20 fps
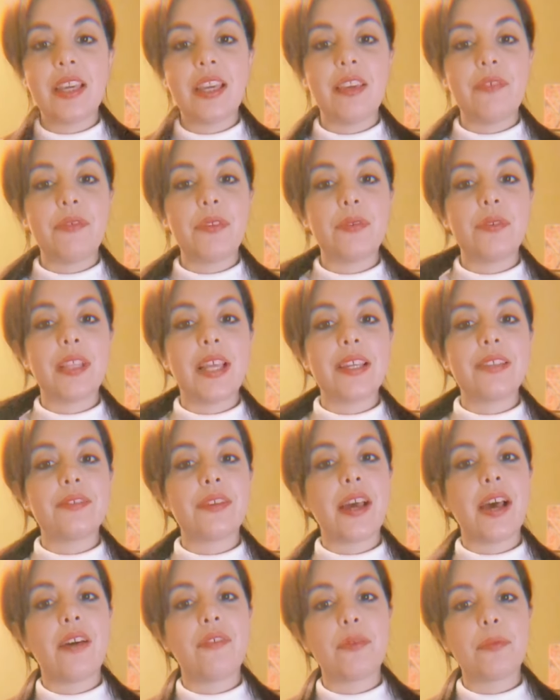If you'd like
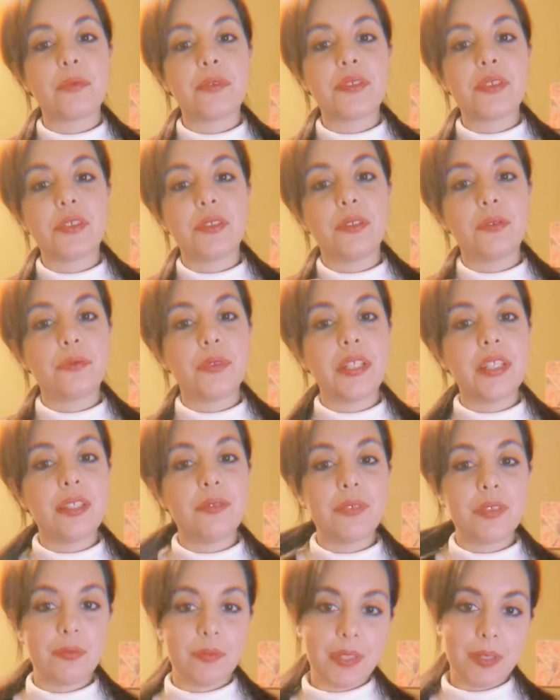to have a personal
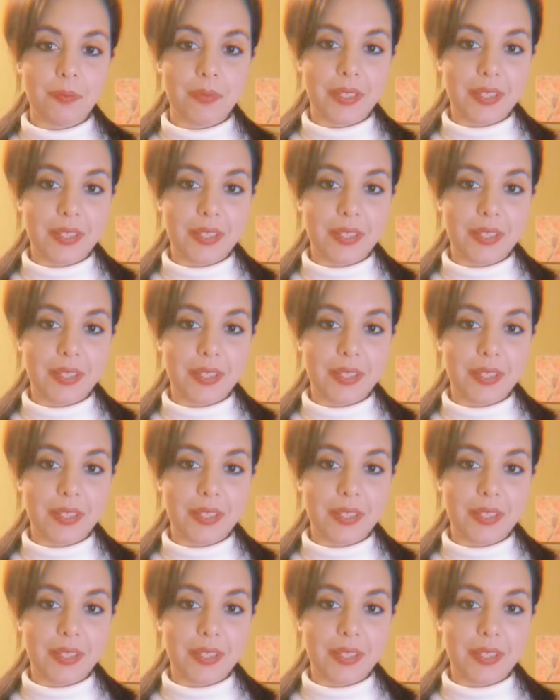reading with me,